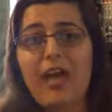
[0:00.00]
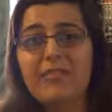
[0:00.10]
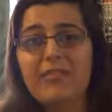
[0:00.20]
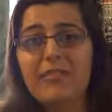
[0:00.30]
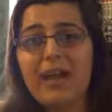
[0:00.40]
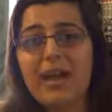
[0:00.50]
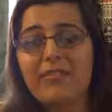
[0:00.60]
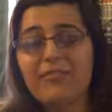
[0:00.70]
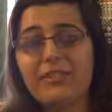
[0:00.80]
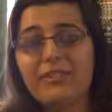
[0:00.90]
and then you
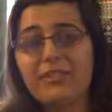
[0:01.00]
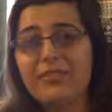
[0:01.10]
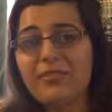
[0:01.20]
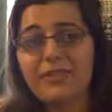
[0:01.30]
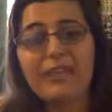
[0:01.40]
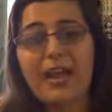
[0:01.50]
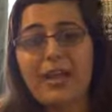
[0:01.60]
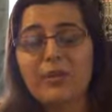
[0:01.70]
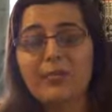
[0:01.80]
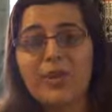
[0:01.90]
have the different
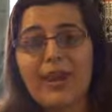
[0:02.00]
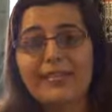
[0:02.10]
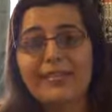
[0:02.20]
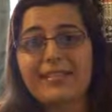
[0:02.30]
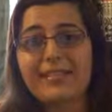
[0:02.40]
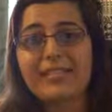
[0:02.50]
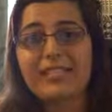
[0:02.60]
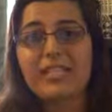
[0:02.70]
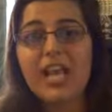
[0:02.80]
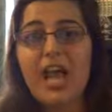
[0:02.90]
dyeing
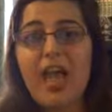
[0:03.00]
processes,